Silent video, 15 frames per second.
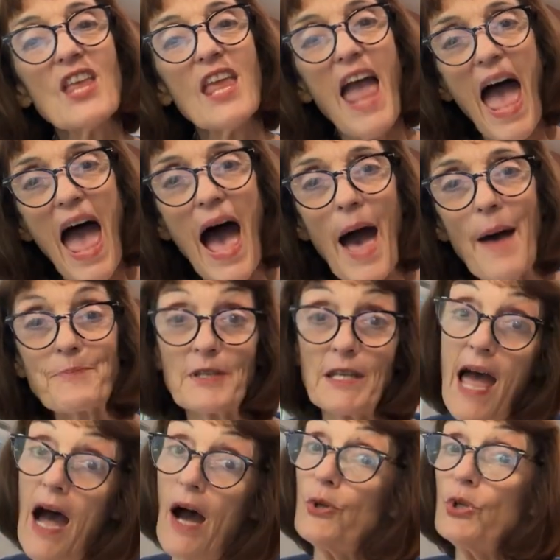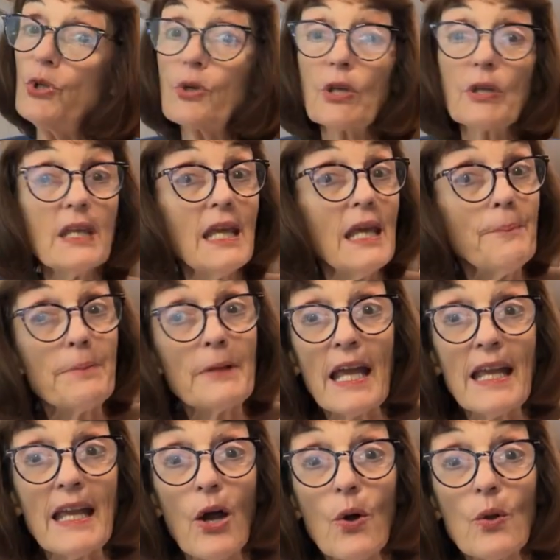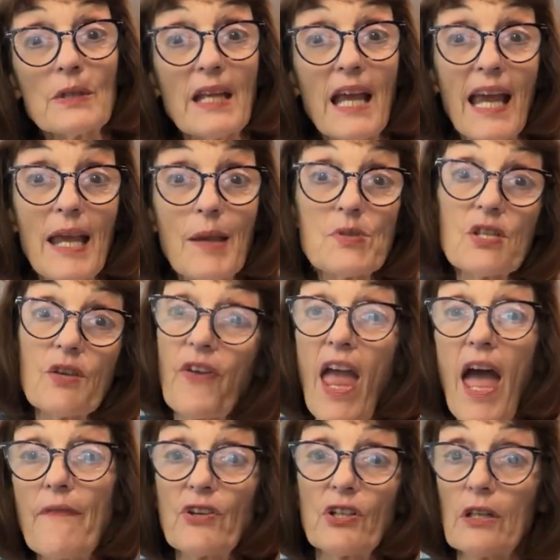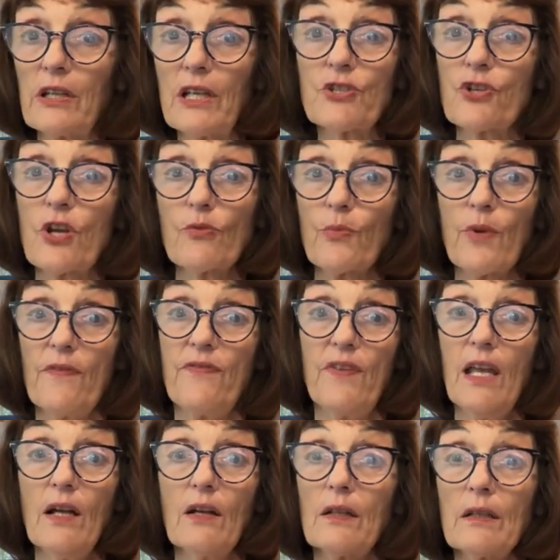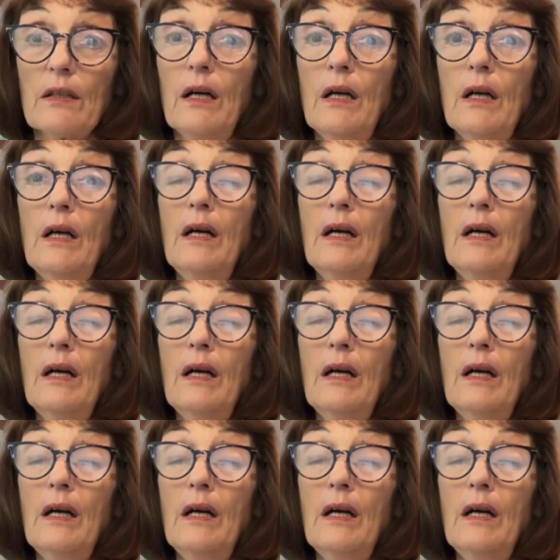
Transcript: the app. Now you can keep playing old games if you haven't clicked on reveal.